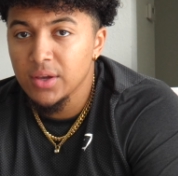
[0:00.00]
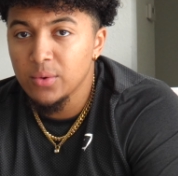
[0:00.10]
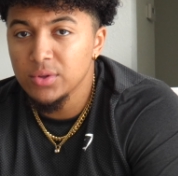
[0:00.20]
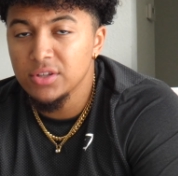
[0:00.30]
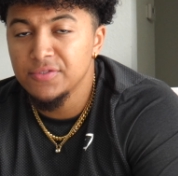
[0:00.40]

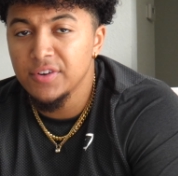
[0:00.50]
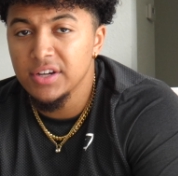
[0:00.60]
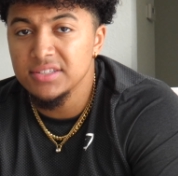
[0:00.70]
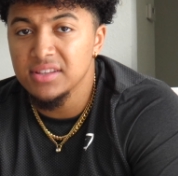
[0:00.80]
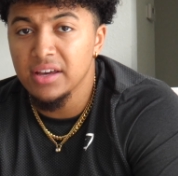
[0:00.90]
What the
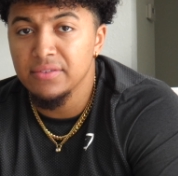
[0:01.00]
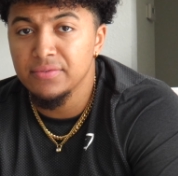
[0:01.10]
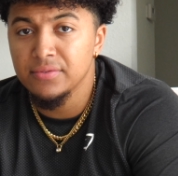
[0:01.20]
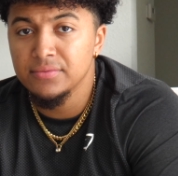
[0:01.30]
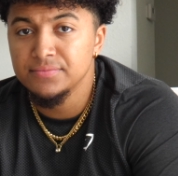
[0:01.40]
fuck is
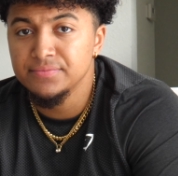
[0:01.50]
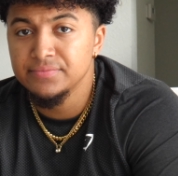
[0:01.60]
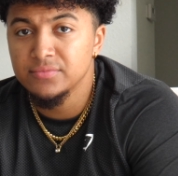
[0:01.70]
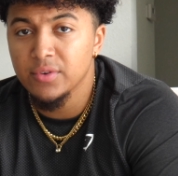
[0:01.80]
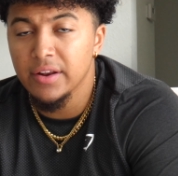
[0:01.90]
life
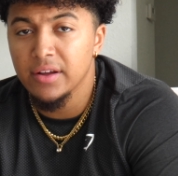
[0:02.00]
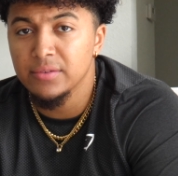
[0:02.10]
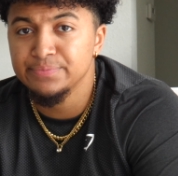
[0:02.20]
right now?